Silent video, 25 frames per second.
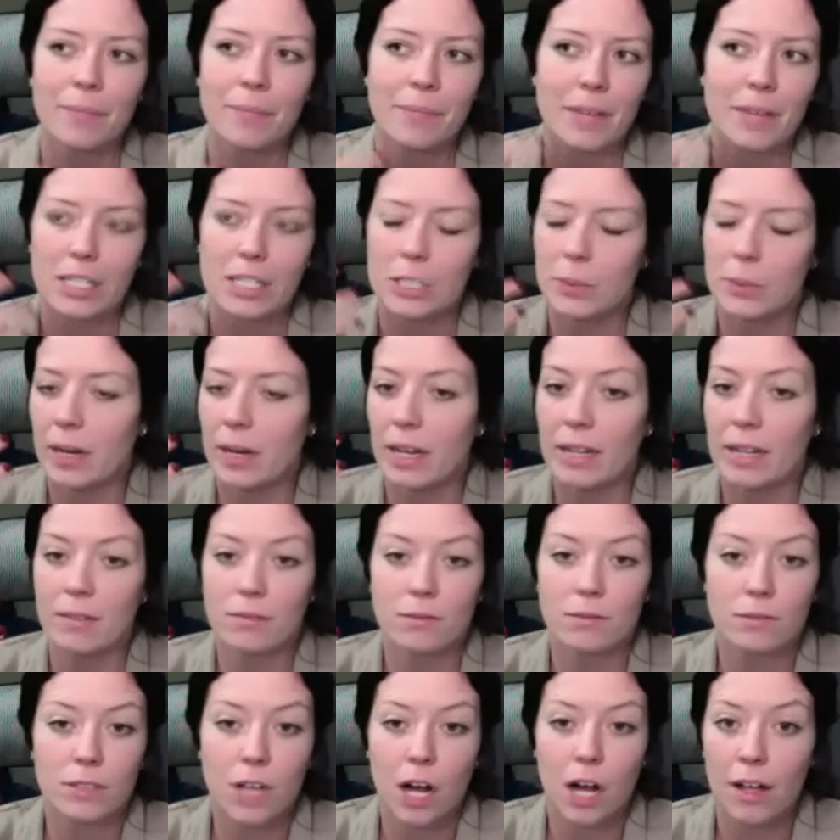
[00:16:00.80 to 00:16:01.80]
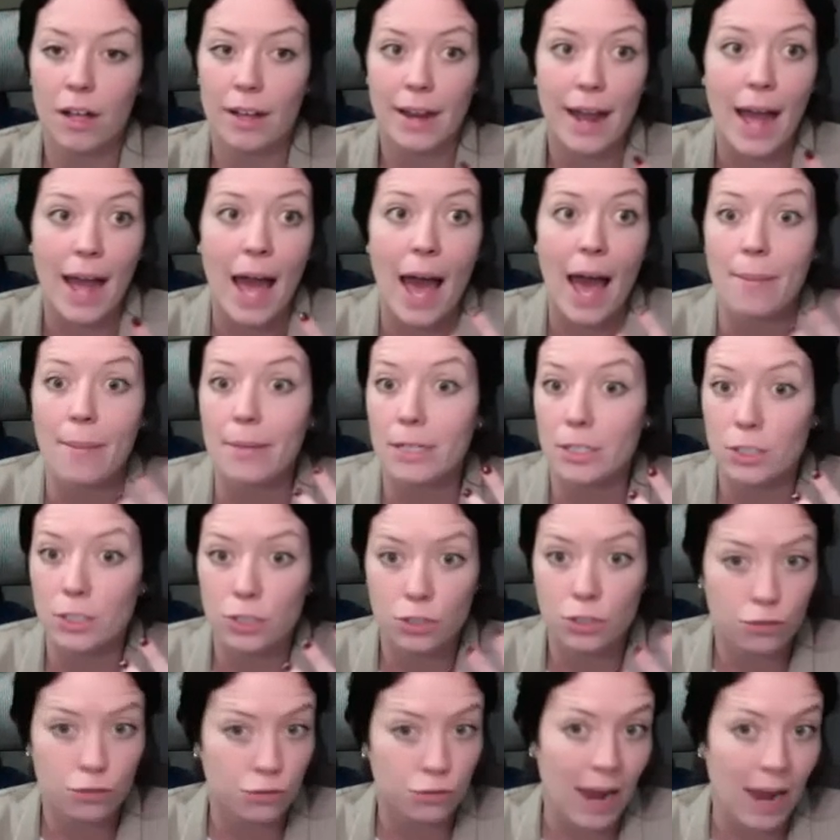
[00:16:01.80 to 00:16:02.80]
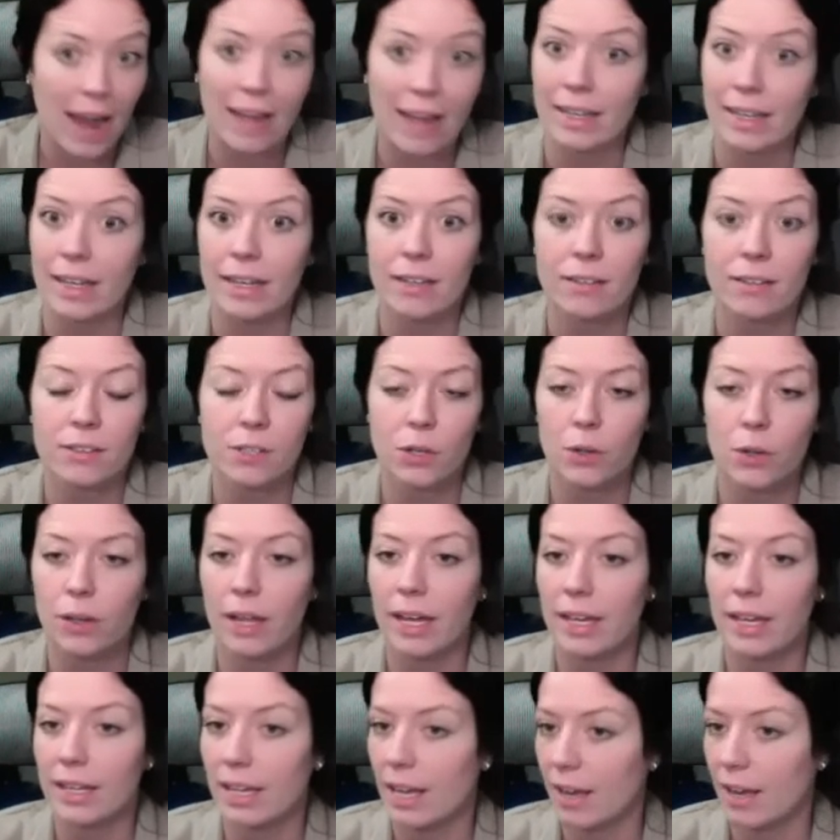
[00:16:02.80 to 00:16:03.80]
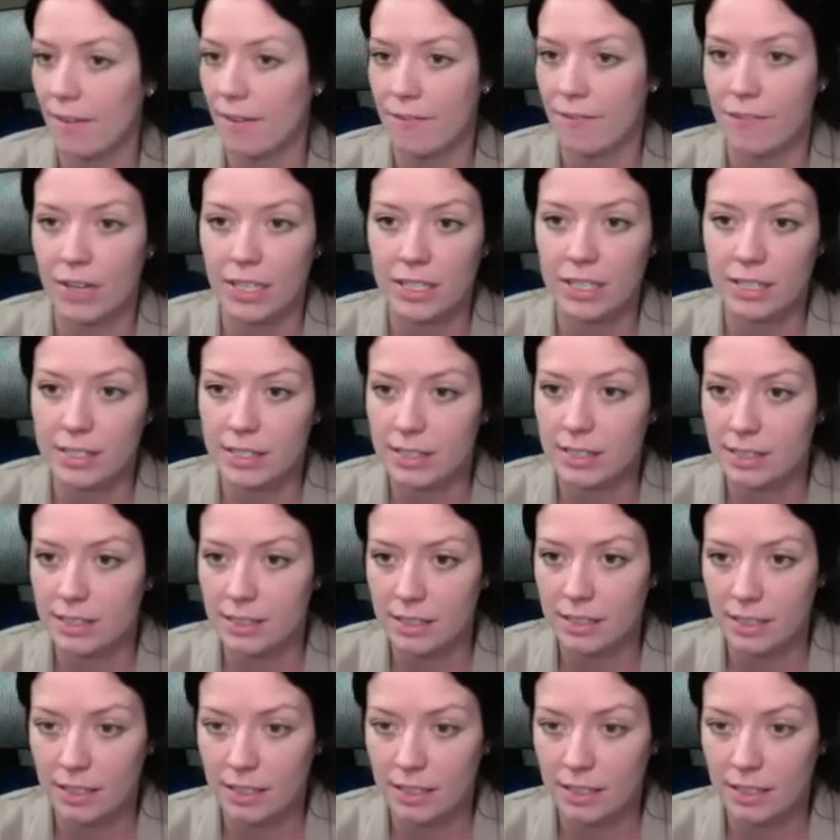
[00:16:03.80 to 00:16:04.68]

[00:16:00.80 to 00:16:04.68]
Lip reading: just want to call it a habit tracking. So like if it's